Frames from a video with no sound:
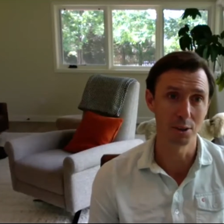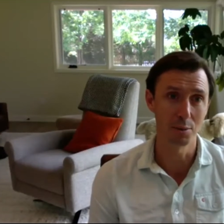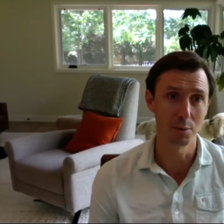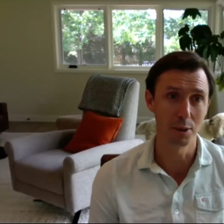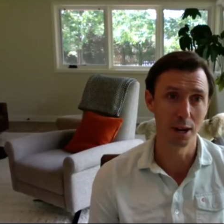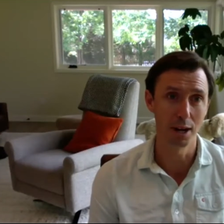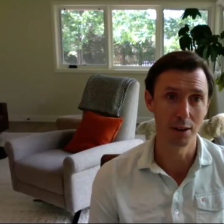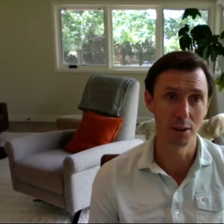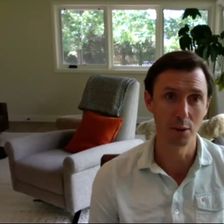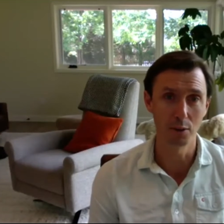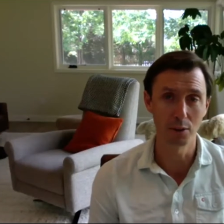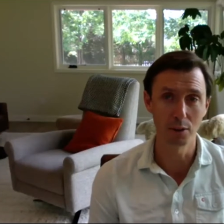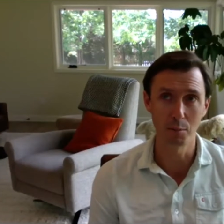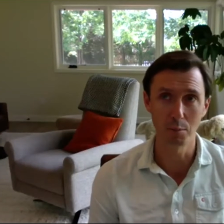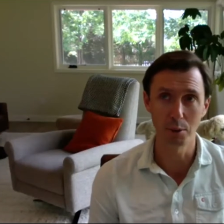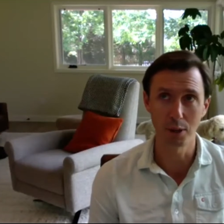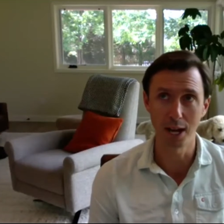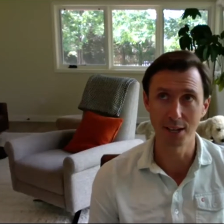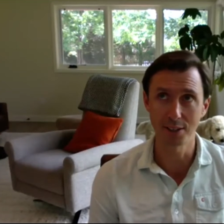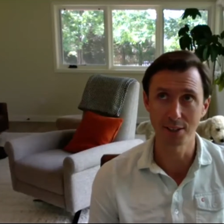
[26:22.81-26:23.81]
I mean, I do
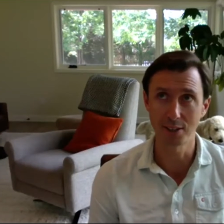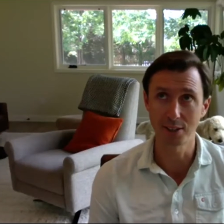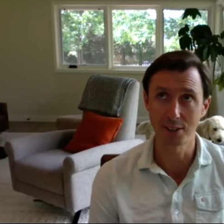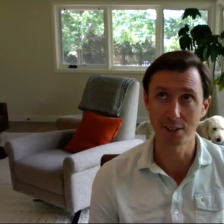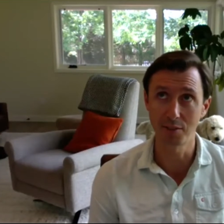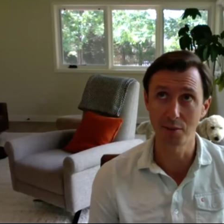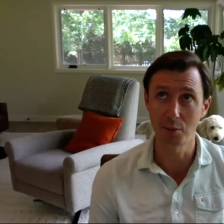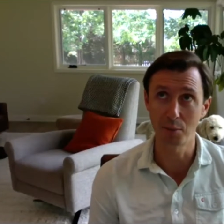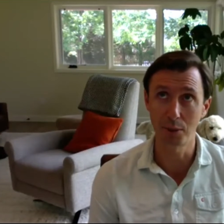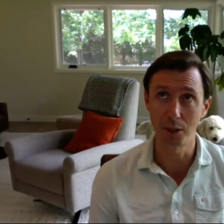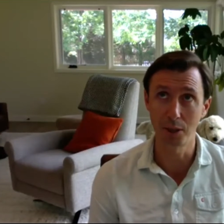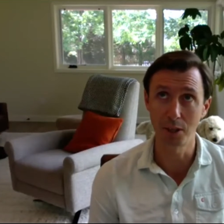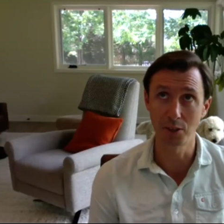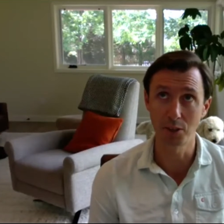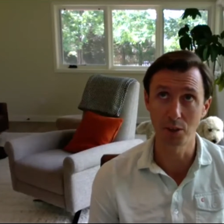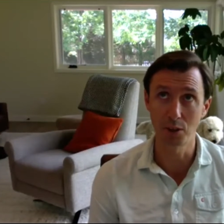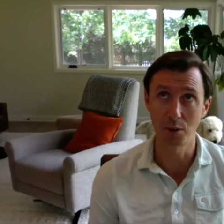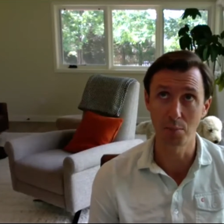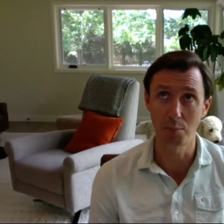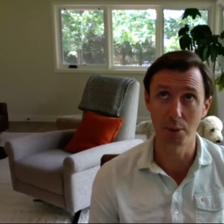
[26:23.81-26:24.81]
think plastics have a place
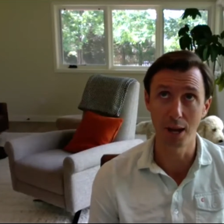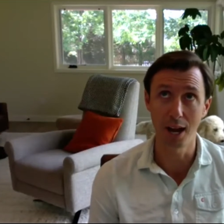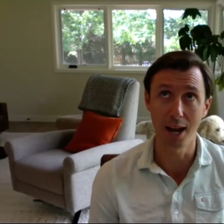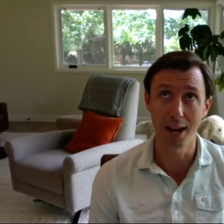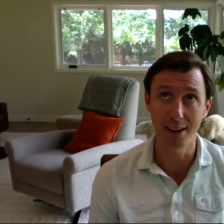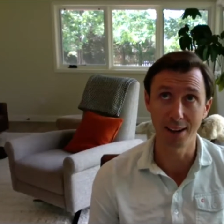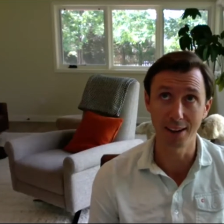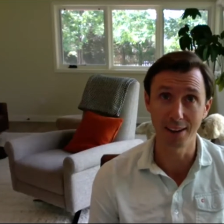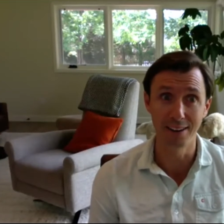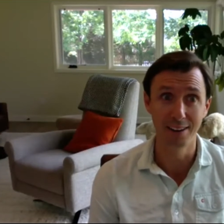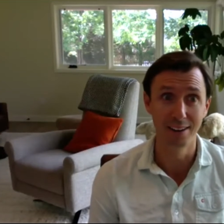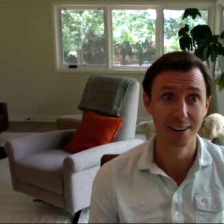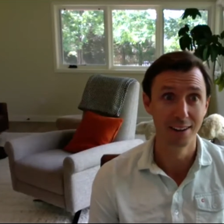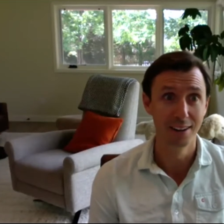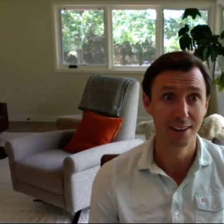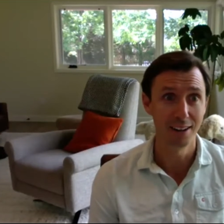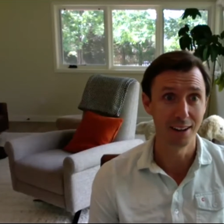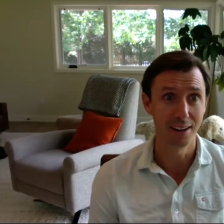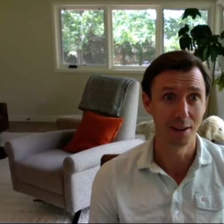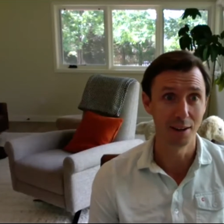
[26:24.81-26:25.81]
on our planet
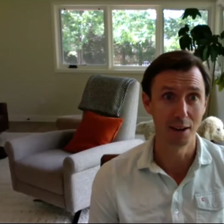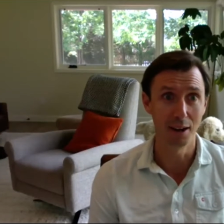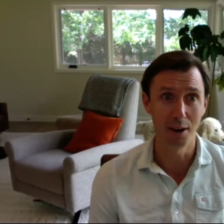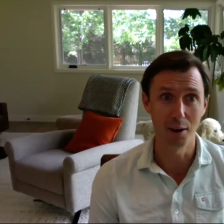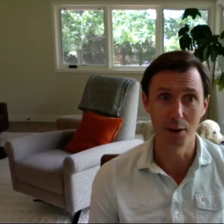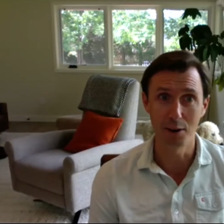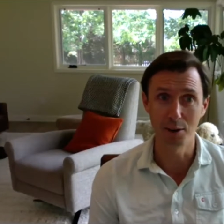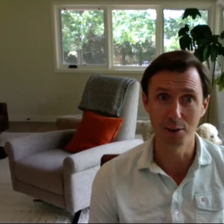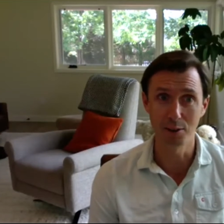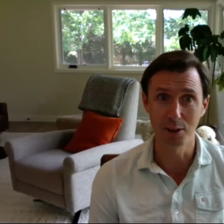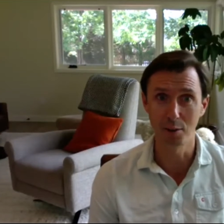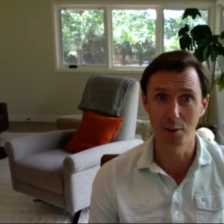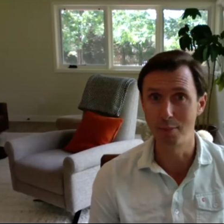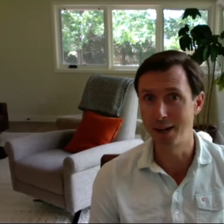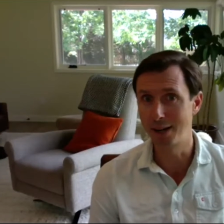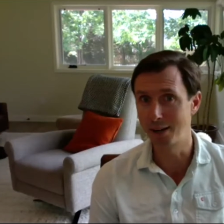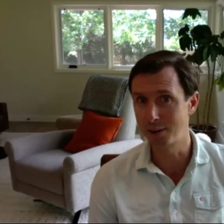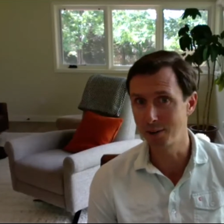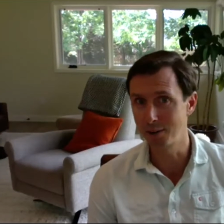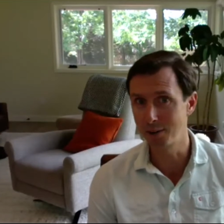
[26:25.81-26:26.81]
in areas like
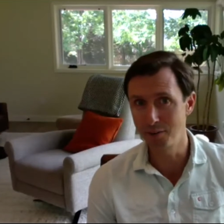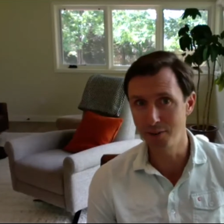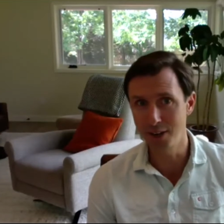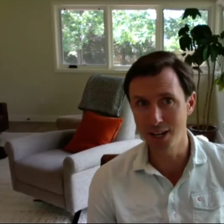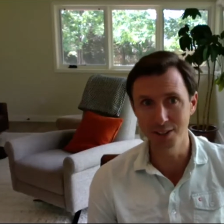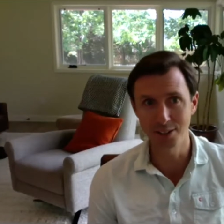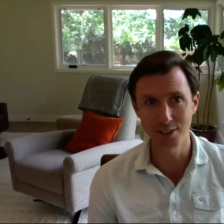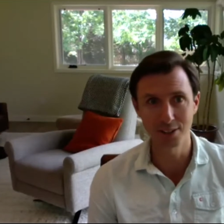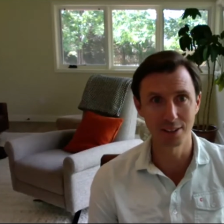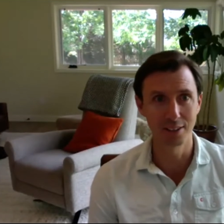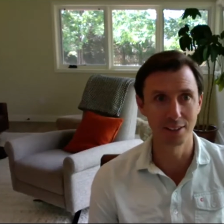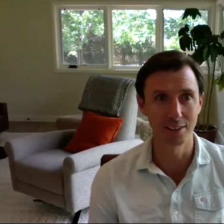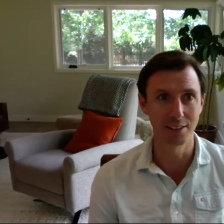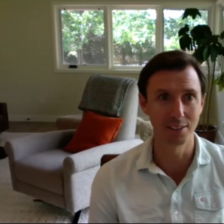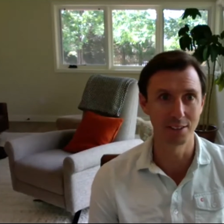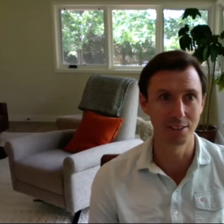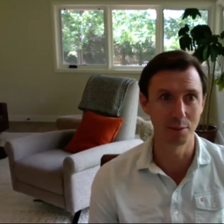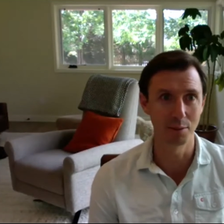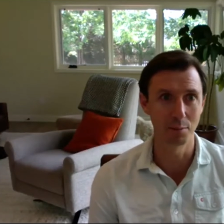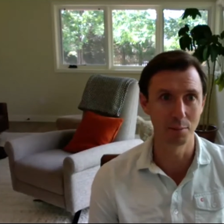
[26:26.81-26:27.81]
medical
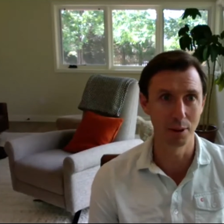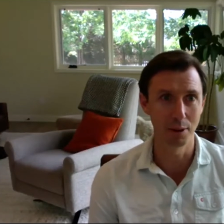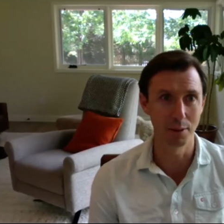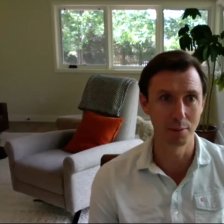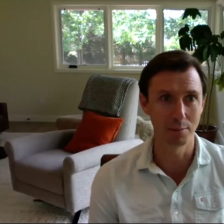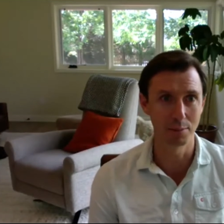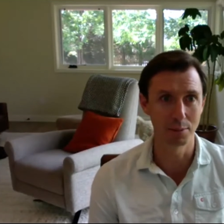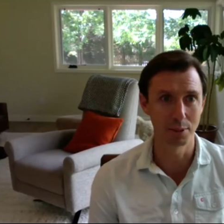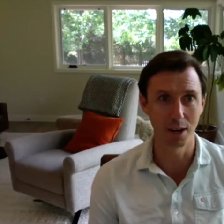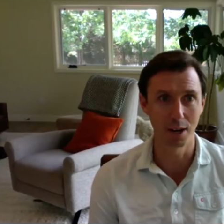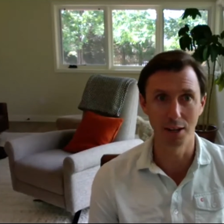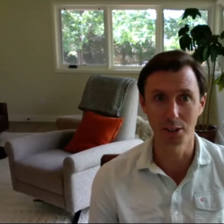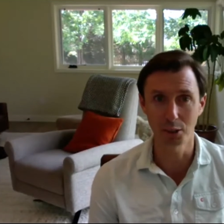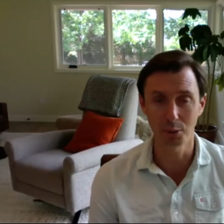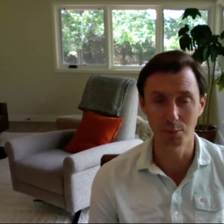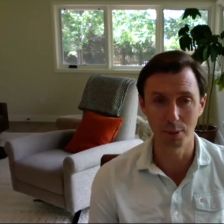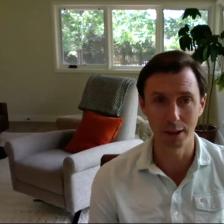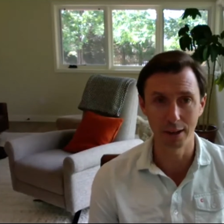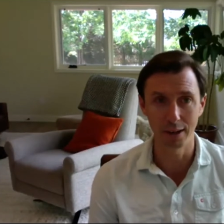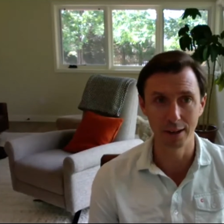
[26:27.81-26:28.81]
devices and
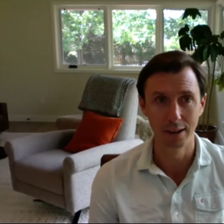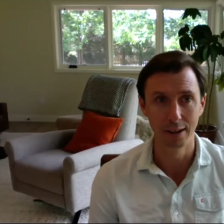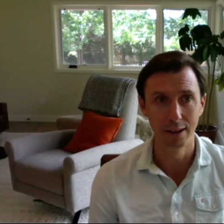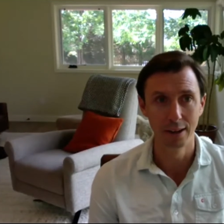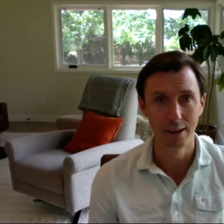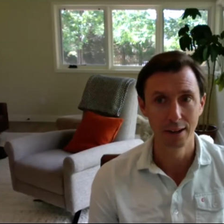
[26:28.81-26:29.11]
such, but,